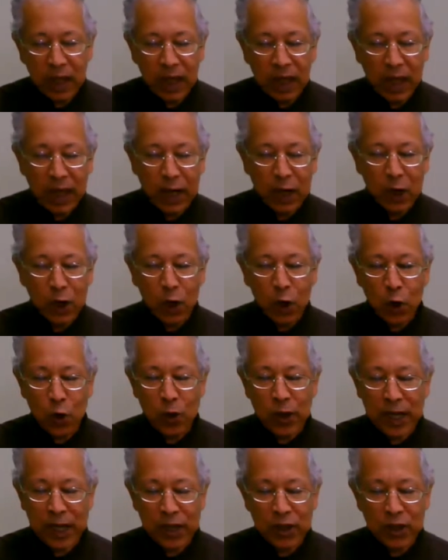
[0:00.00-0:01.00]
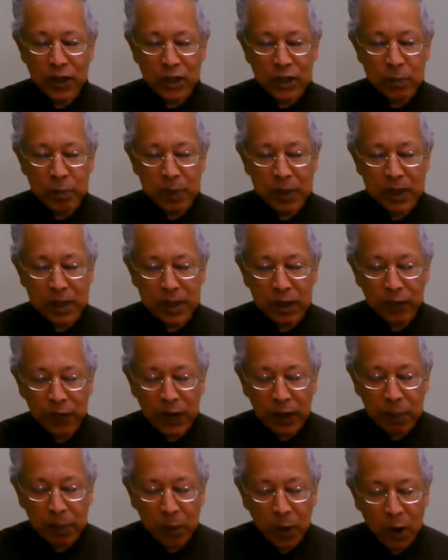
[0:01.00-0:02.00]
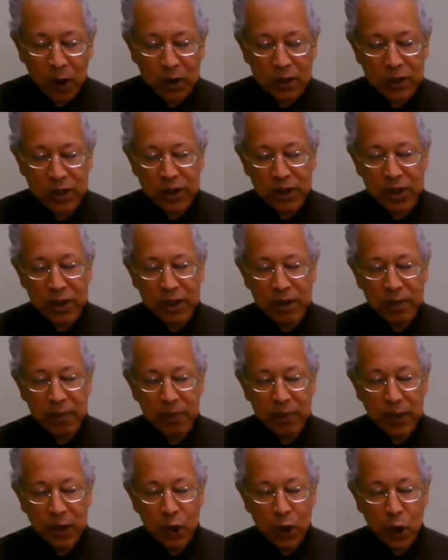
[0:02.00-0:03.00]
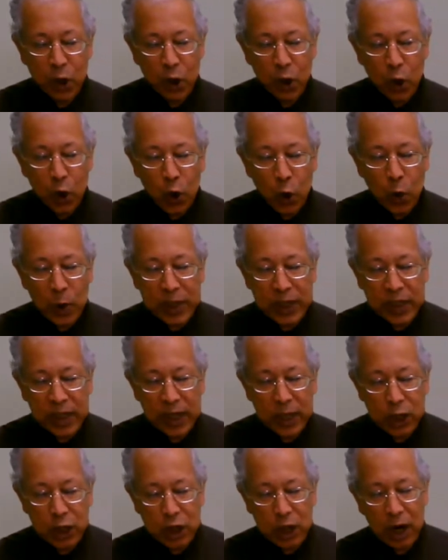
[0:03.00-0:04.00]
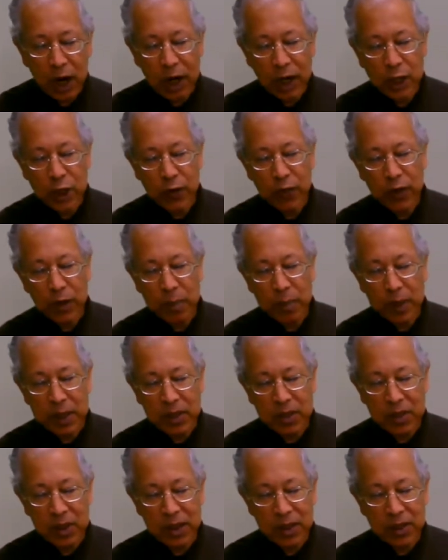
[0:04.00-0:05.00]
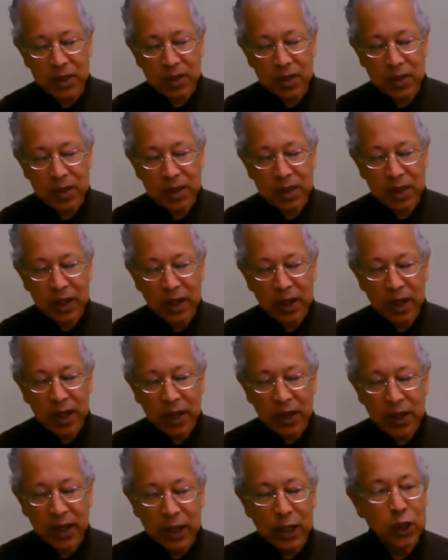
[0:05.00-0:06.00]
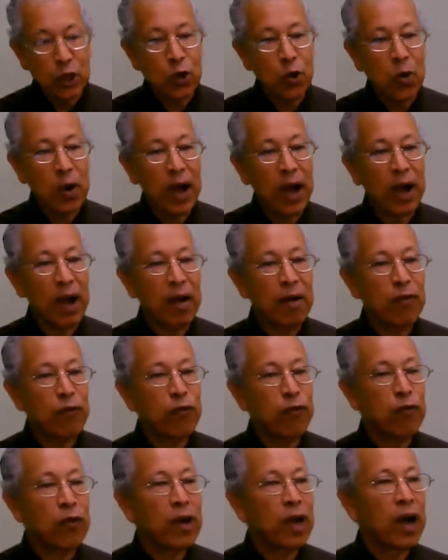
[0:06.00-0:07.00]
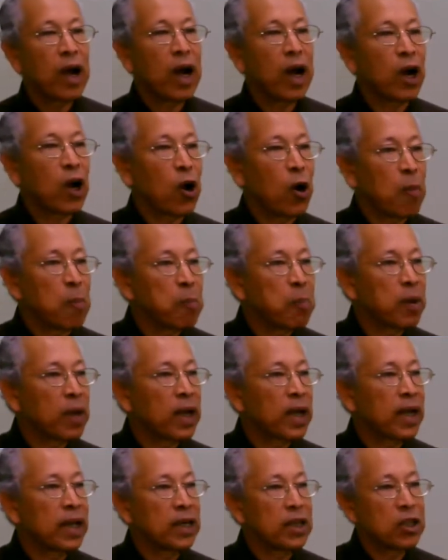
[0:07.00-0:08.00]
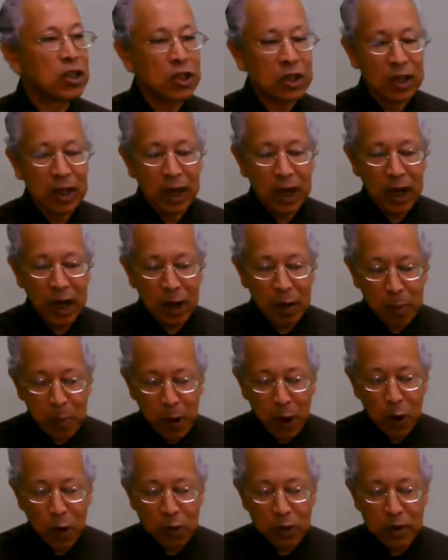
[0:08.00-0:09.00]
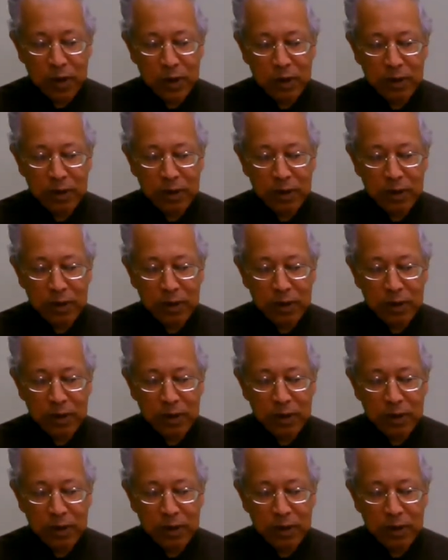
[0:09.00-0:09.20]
including the specific person who is in charge of the business that you have a complaint about.